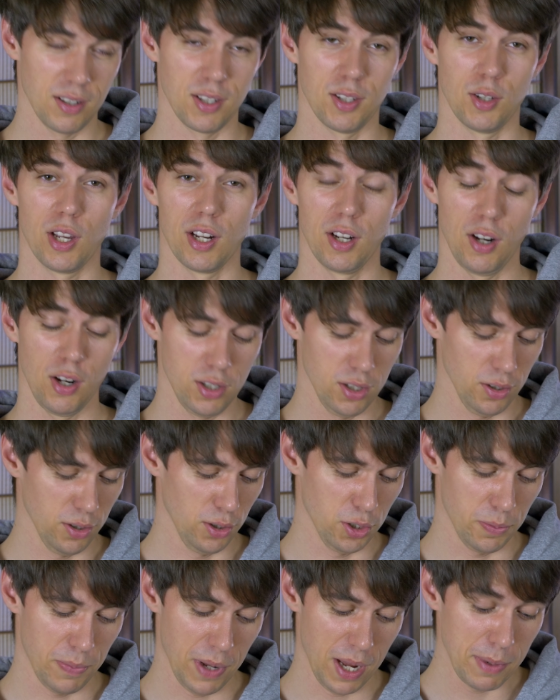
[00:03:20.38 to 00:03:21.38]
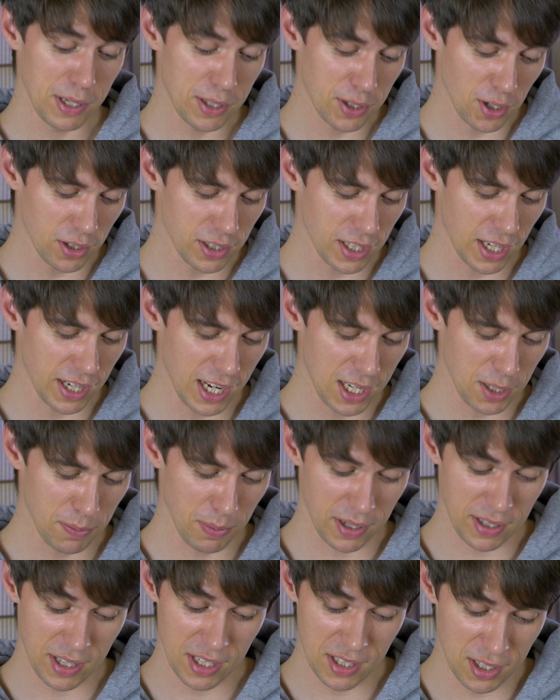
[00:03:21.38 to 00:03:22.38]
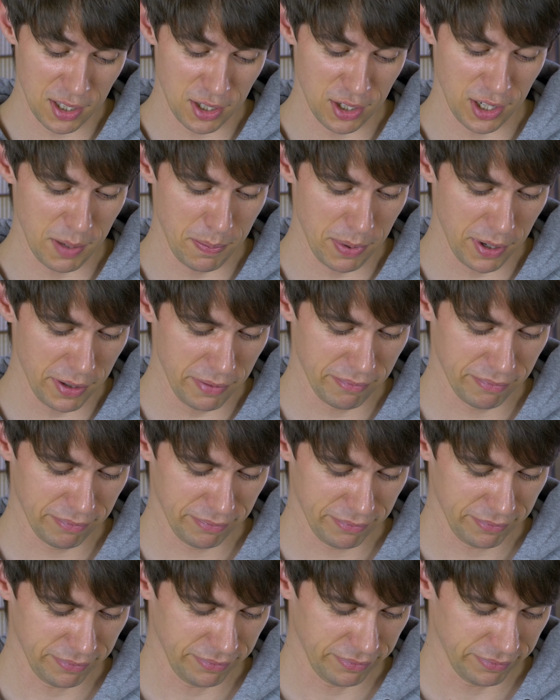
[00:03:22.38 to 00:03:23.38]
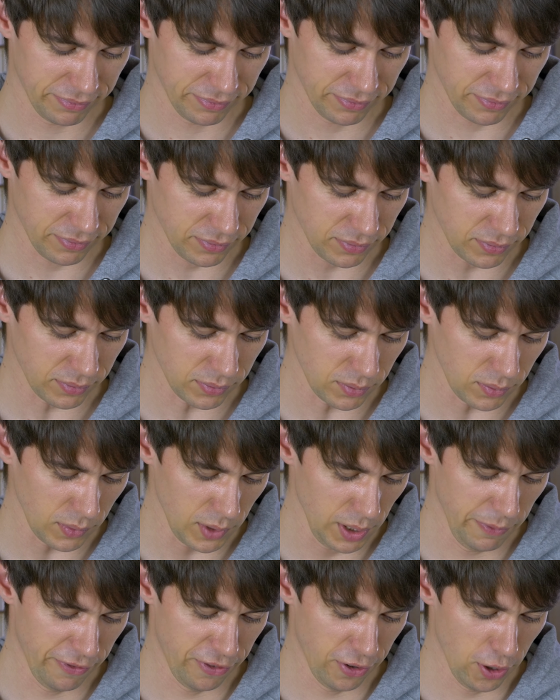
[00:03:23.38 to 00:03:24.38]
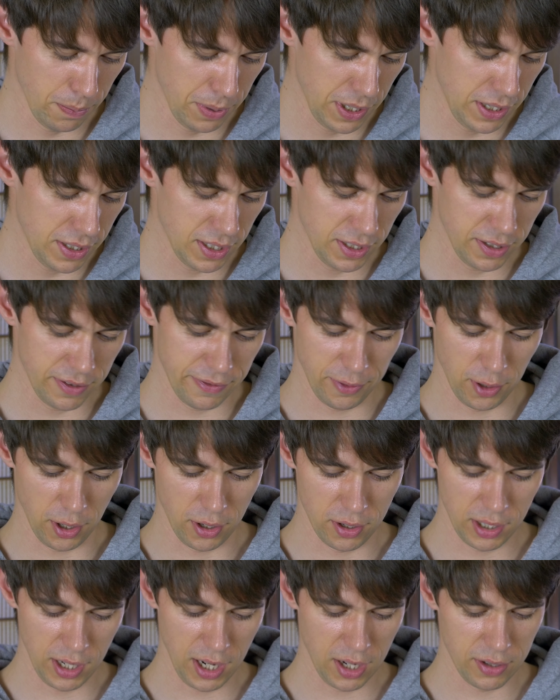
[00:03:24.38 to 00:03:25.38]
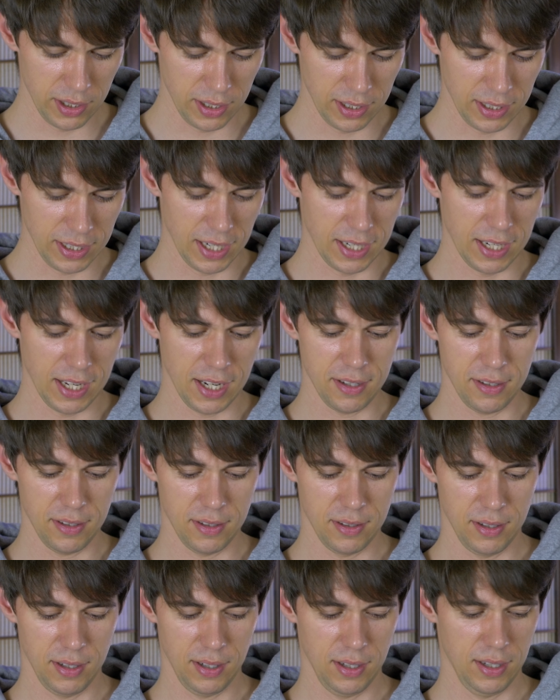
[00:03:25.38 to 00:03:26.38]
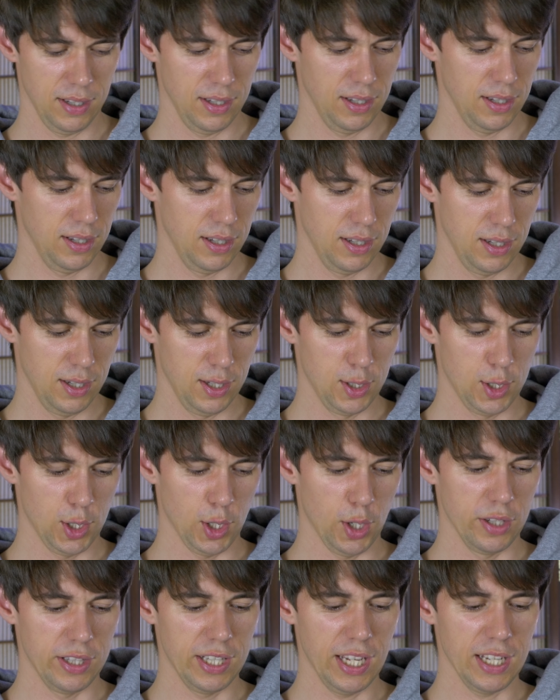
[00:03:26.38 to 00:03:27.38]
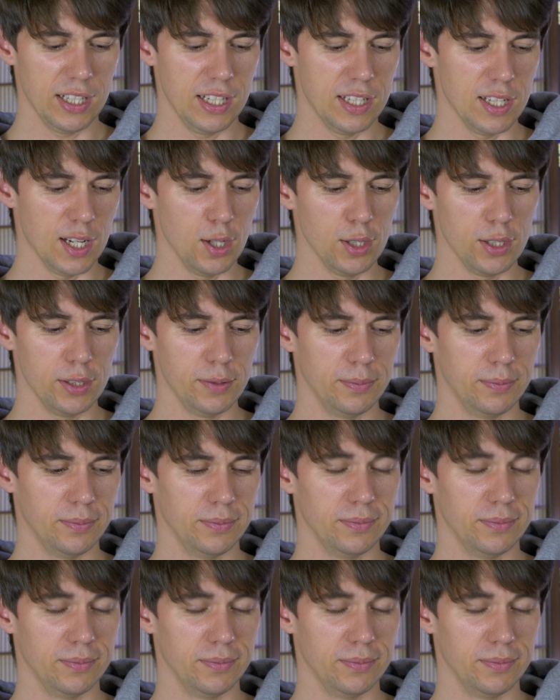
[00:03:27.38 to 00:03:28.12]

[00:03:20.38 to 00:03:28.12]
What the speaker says: you could also use baby socks, I guess, but this is cheaper. 4 pieces for only 110 yen. So you take these out.